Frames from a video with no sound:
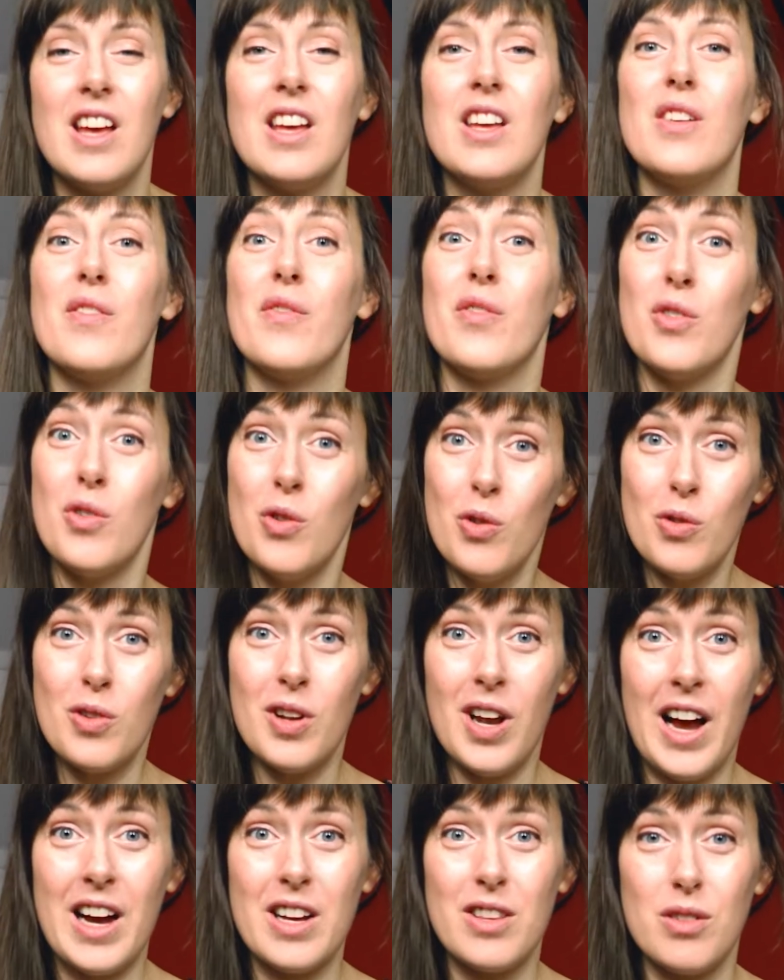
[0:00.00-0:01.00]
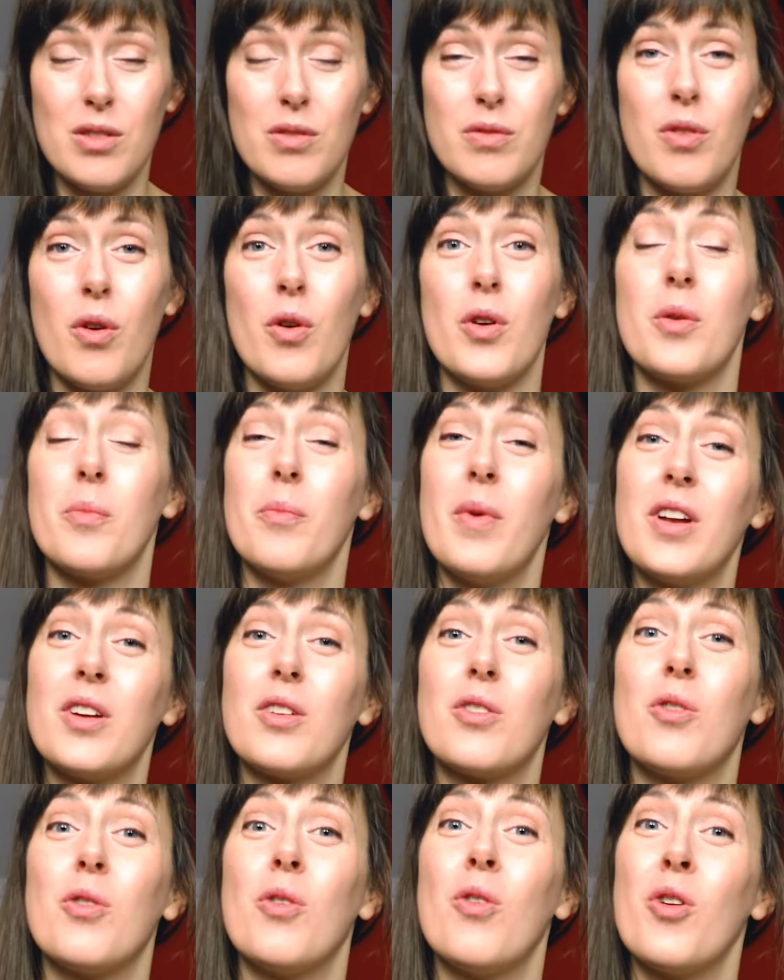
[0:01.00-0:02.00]
If you'd like to avoid
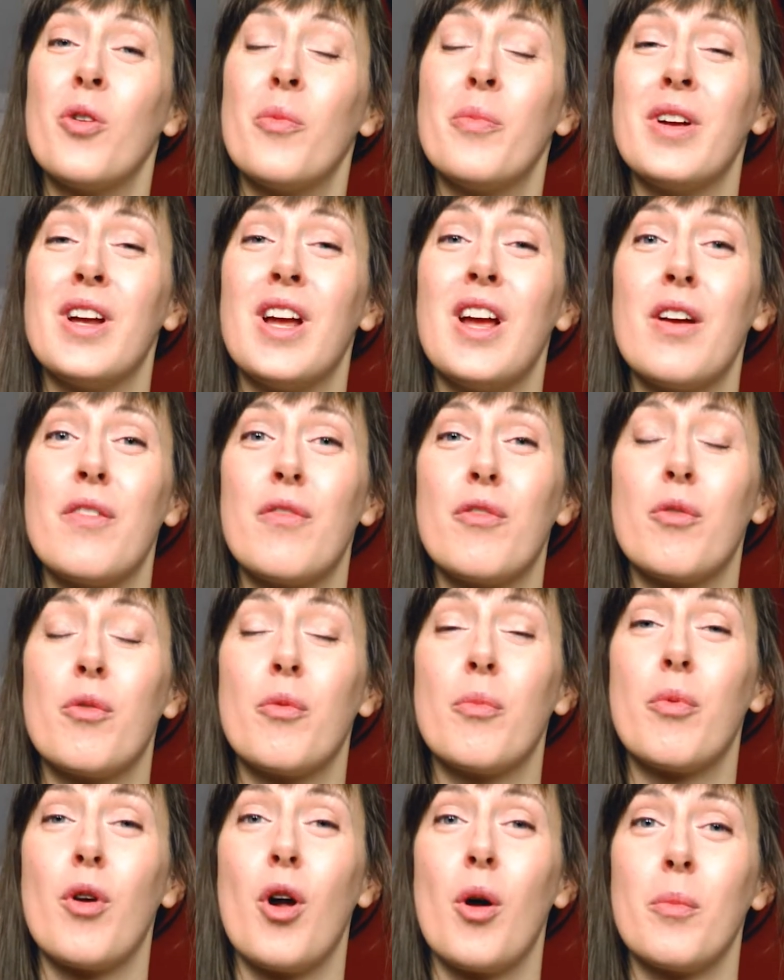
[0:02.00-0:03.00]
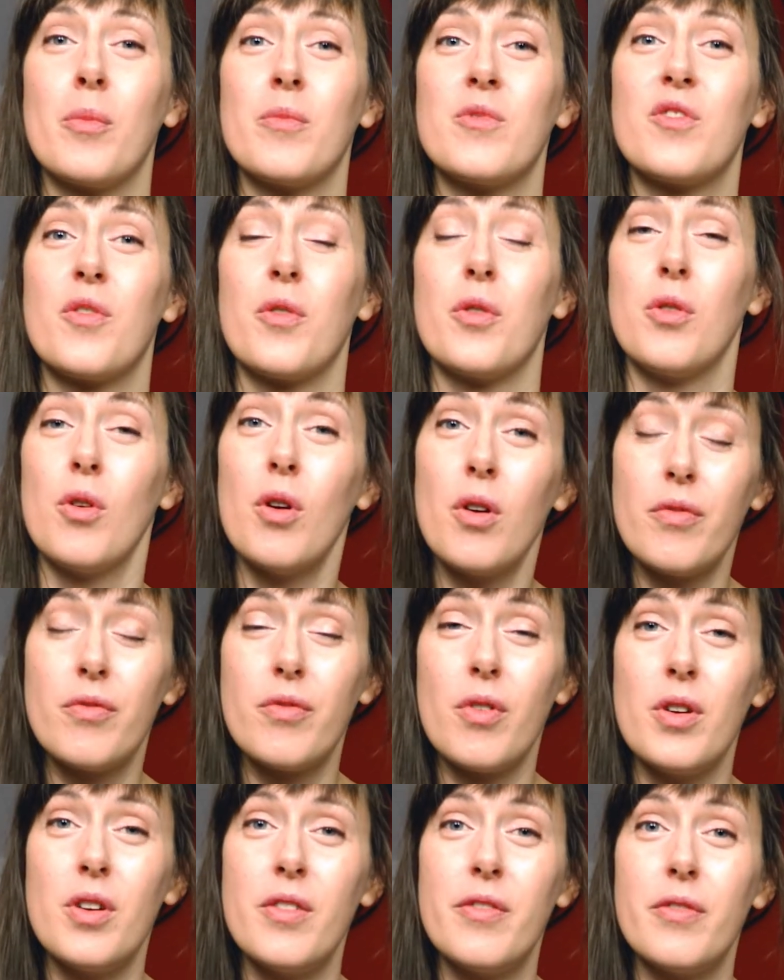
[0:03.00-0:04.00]
medical or behavioral problems for your
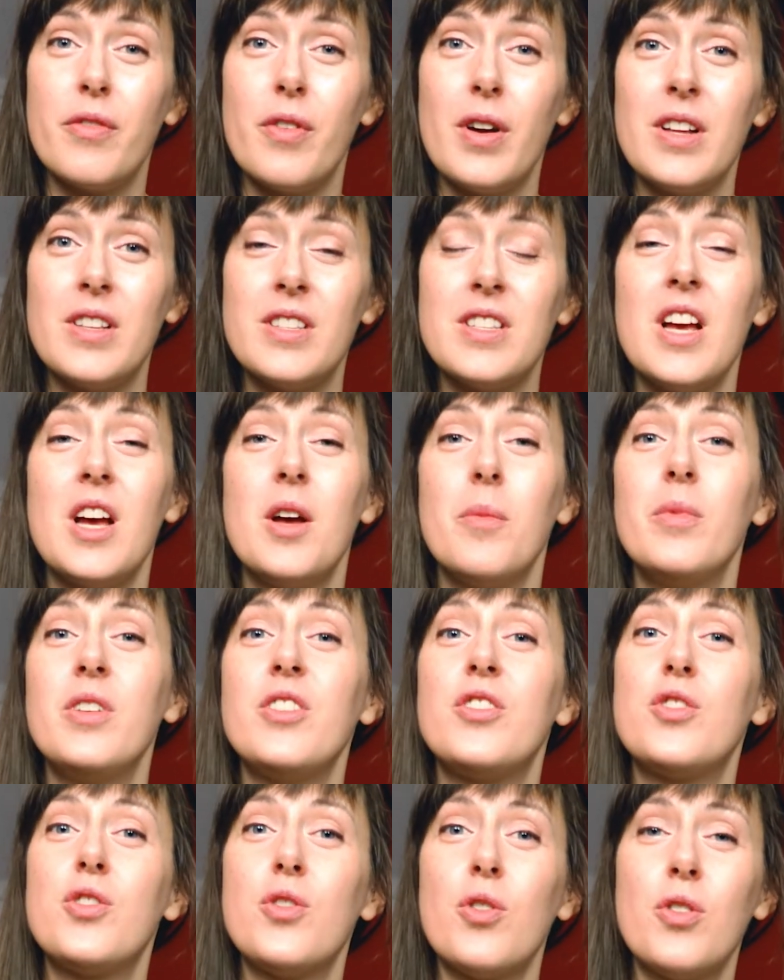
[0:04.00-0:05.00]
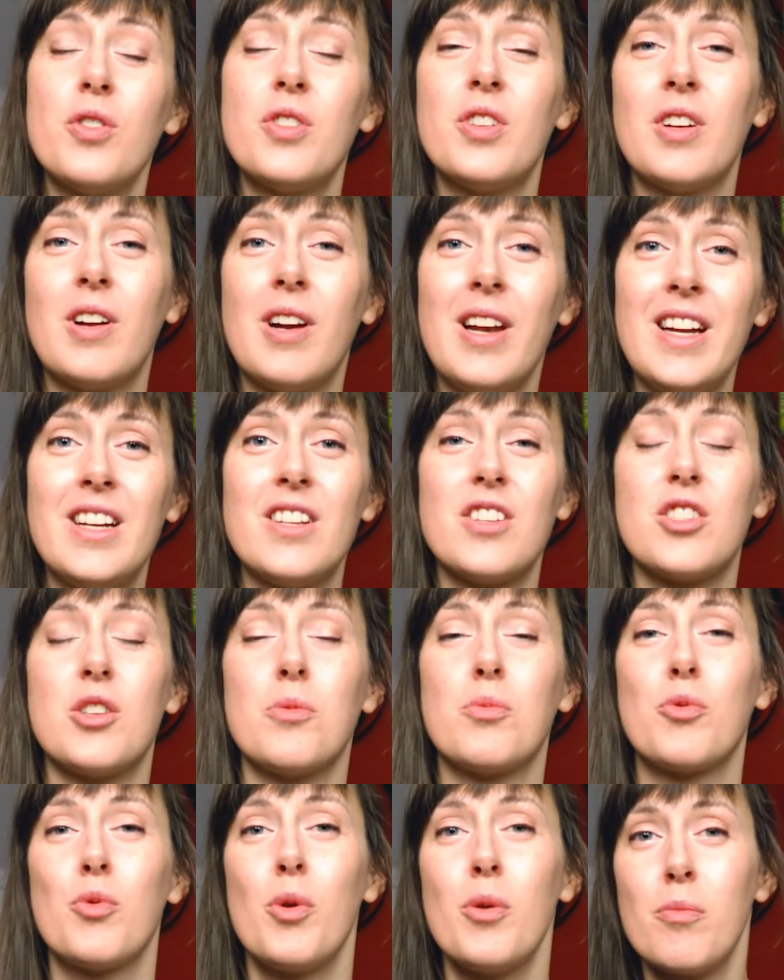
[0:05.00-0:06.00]
furry friend, be sure to click the
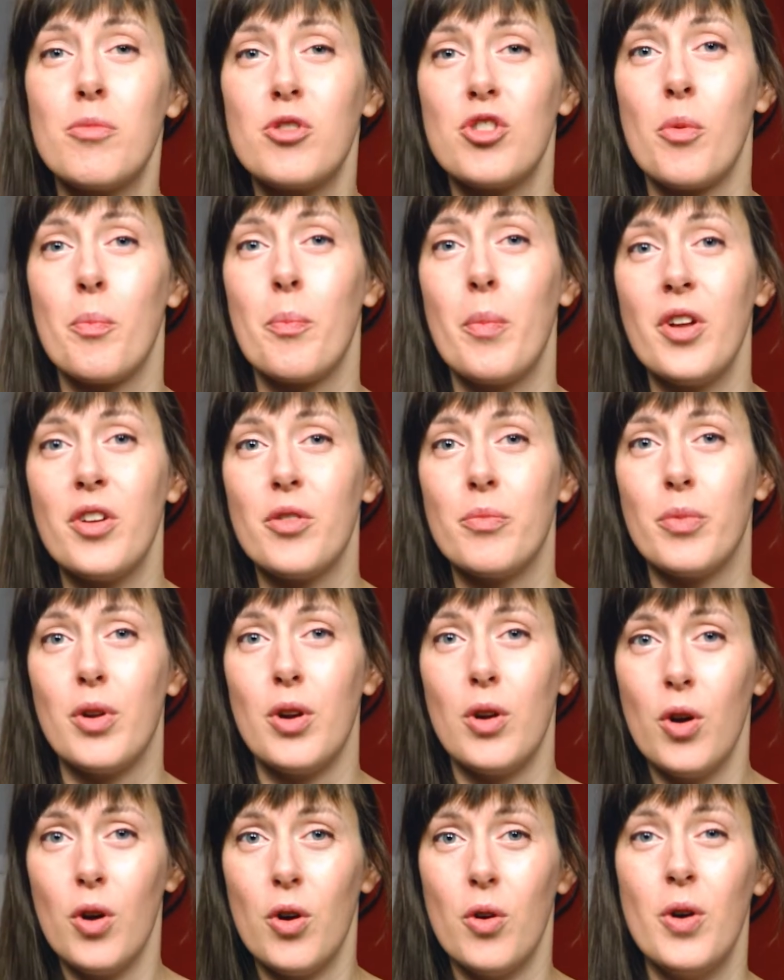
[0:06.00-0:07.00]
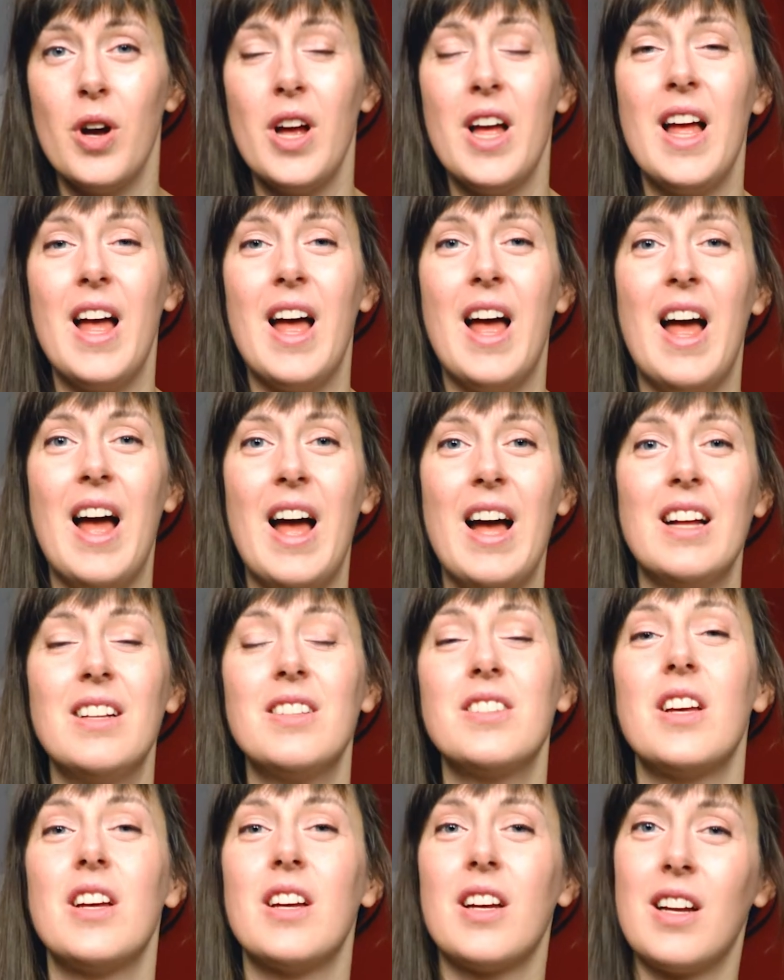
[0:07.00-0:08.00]
subscription button below
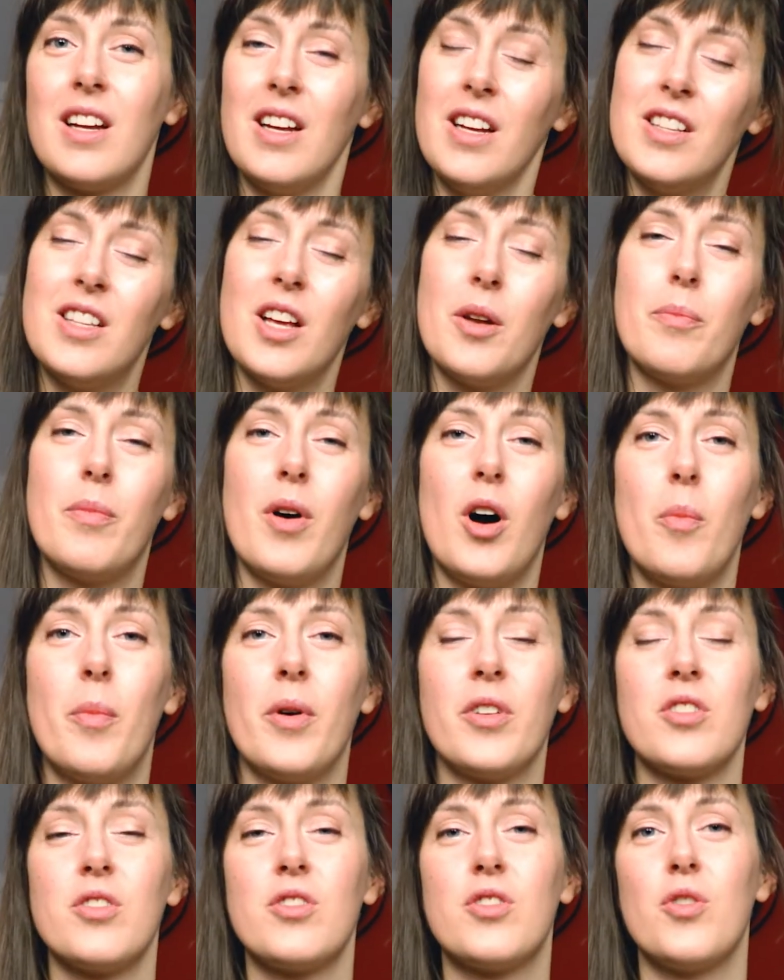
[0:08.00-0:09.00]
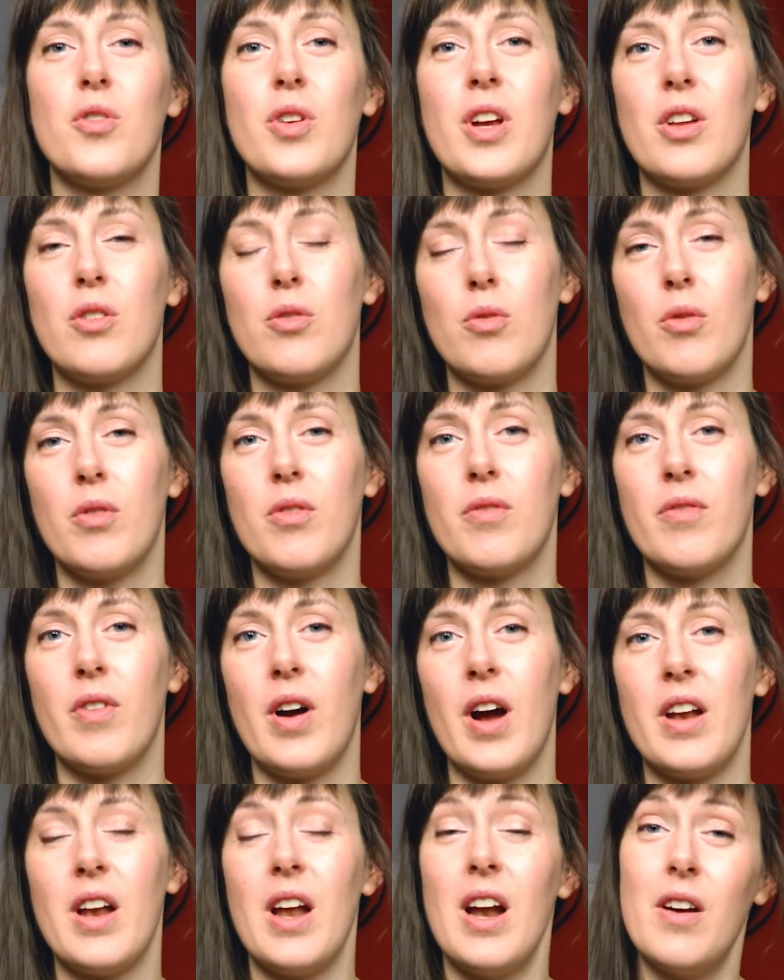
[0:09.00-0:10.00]
and hit that bell button so you get
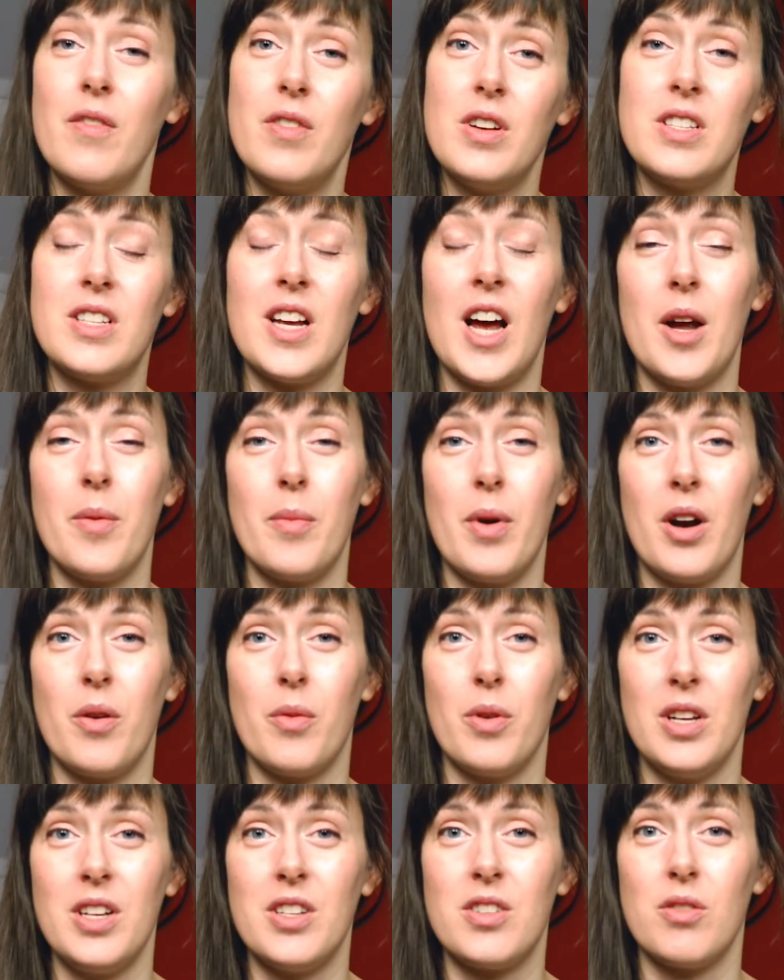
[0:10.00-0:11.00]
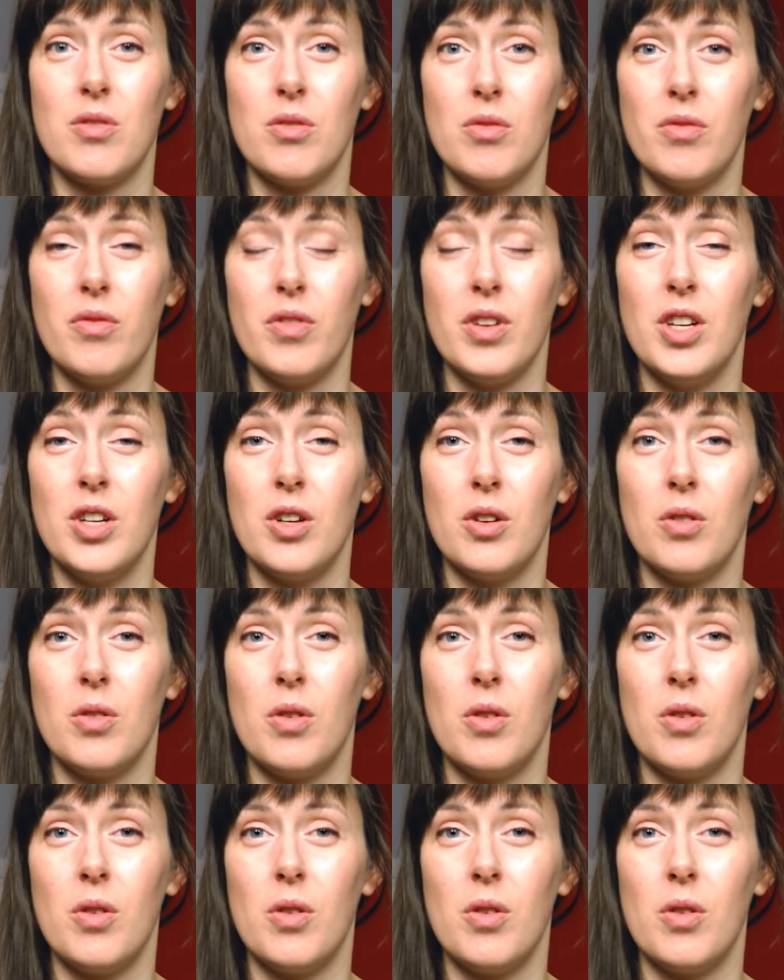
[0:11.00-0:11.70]
notified every time I release a new video.